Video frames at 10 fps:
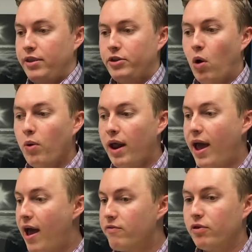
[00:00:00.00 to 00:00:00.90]
Don't
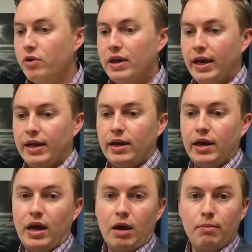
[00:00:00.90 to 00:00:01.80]
ever get
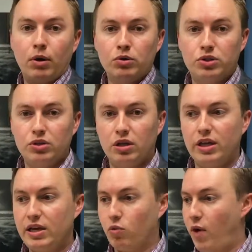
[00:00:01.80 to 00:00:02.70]

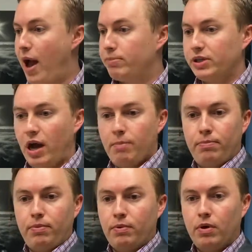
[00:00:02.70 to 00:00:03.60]
emotionally wrapped
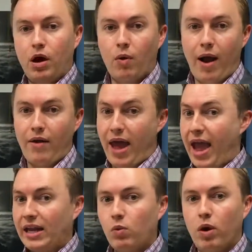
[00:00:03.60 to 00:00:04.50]
up around
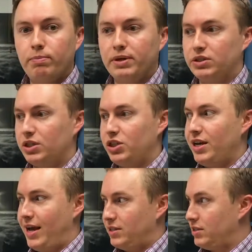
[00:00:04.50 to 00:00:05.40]
any one
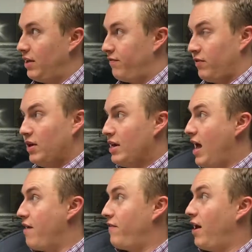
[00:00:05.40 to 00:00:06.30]
position. If
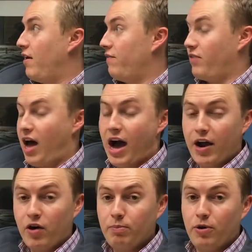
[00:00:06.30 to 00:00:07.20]
the
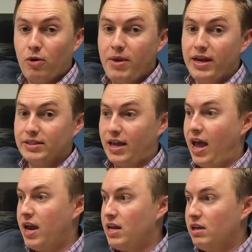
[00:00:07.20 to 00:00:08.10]
hiring pyramid is
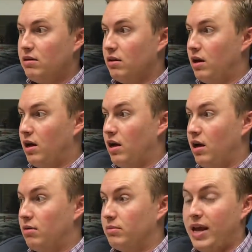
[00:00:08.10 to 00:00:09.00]
any
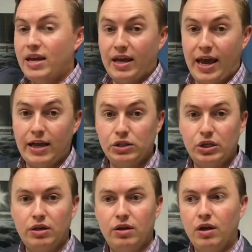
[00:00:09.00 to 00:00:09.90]

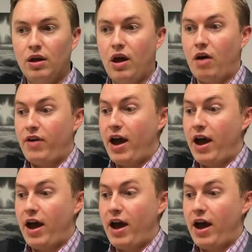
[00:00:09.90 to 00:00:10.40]
indication of